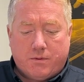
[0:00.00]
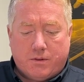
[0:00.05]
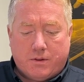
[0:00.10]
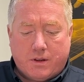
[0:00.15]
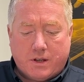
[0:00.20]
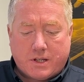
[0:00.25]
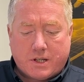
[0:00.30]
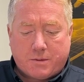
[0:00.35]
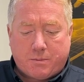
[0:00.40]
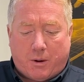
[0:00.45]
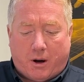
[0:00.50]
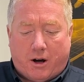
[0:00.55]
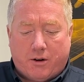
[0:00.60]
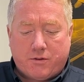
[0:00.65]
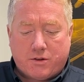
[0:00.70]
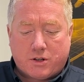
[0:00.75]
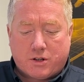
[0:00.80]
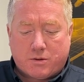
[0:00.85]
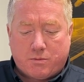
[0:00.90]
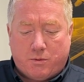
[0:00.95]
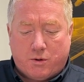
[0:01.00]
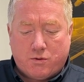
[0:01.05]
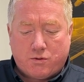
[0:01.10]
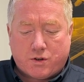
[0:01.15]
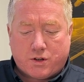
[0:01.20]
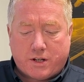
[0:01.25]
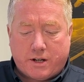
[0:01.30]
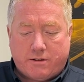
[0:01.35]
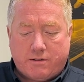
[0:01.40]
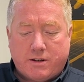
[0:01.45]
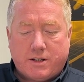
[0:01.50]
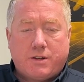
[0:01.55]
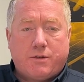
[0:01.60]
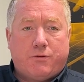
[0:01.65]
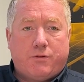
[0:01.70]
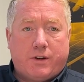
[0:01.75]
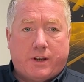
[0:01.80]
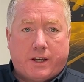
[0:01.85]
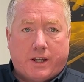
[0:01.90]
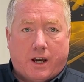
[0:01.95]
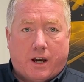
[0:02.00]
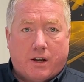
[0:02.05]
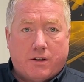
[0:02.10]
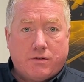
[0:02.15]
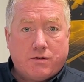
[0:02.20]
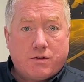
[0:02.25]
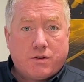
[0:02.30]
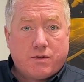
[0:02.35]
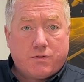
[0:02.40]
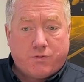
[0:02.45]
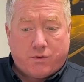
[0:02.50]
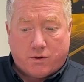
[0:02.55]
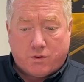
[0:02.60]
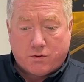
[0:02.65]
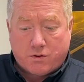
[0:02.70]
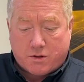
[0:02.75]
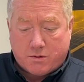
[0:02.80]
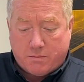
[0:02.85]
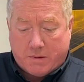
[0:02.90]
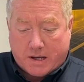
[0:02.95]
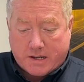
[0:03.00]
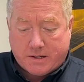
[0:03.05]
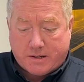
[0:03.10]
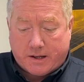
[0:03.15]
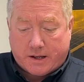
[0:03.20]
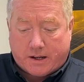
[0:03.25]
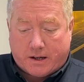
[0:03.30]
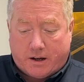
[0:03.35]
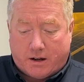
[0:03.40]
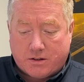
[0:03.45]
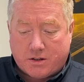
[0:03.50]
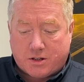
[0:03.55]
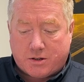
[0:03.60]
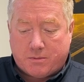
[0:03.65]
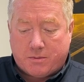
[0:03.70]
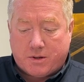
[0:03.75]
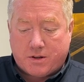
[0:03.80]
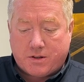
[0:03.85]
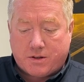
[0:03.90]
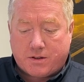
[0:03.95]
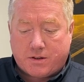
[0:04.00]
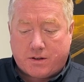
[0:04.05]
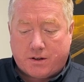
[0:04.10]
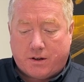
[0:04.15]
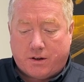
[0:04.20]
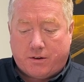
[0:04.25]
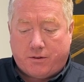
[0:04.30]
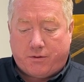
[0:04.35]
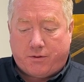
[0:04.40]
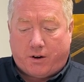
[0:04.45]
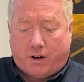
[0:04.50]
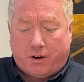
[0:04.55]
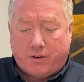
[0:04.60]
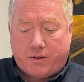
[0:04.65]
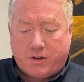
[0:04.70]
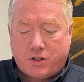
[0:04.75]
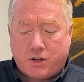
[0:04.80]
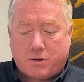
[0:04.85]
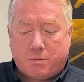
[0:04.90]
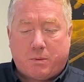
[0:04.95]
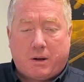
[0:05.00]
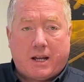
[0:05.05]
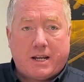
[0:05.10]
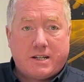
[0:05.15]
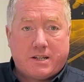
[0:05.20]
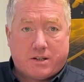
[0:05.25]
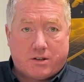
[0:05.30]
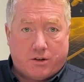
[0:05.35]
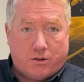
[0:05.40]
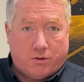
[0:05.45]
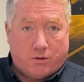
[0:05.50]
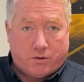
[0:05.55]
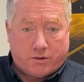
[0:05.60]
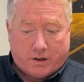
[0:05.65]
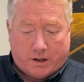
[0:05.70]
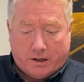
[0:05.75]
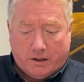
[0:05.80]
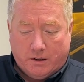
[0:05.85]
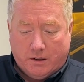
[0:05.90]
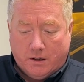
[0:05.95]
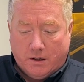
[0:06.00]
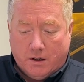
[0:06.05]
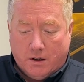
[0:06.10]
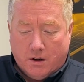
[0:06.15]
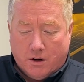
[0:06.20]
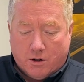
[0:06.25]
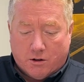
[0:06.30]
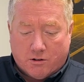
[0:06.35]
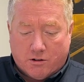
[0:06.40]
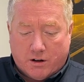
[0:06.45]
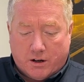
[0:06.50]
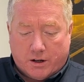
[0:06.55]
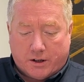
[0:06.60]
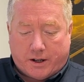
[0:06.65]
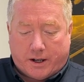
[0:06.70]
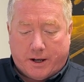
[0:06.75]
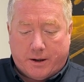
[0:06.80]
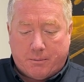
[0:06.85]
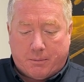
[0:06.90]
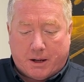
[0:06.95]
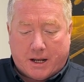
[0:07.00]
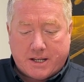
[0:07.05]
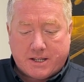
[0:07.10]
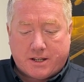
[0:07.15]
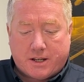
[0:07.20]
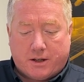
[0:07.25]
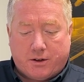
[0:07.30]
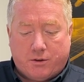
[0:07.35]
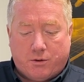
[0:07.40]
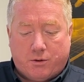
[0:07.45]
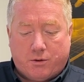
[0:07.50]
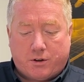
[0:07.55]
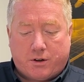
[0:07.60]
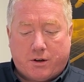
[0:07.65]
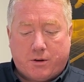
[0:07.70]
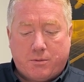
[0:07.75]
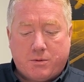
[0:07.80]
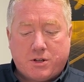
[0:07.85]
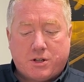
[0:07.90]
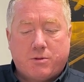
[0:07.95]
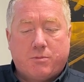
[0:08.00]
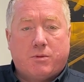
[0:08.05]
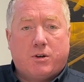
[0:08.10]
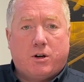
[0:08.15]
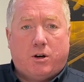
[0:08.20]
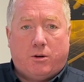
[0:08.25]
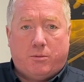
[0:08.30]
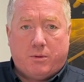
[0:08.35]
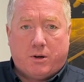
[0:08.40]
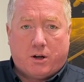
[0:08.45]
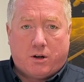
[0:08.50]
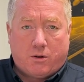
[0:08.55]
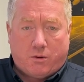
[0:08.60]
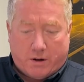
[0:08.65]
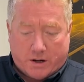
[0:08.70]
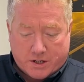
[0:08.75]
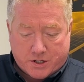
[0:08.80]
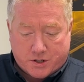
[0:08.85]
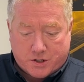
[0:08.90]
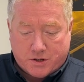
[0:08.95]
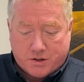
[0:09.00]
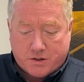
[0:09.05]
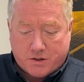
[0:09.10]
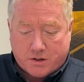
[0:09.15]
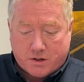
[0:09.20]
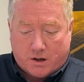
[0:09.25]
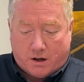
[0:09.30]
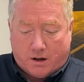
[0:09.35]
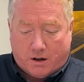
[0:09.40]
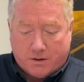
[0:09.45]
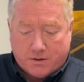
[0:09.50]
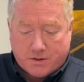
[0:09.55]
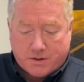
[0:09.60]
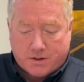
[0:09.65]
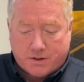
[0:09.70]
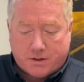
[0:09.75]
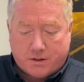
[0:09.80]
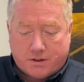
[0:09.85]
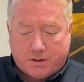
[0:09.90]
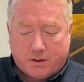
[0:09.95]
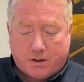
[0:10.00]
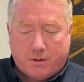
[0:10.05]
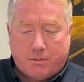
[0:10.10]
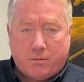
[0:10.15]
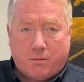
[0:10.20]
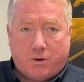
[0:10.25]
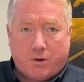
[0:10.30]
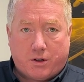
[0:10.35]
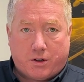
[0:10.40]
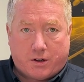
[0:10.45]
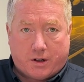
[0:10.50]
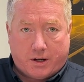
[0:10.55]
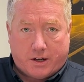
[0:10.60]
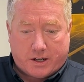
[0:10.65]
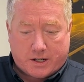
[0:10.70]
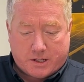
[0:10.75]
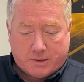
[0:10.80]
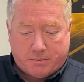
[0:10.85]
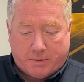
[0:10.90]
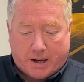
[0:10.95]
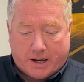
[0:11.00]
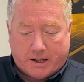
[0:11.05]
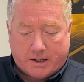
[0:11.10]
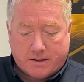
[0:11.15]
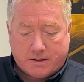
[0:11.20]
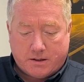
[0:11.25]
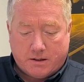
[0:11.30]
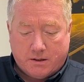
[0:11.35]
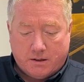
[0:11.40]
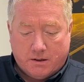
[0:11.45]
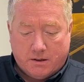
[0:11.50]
this is part of a small series of videos for domestic customers that have either just placed an order or are looking at placing an order with some common questions answered and what you can expect.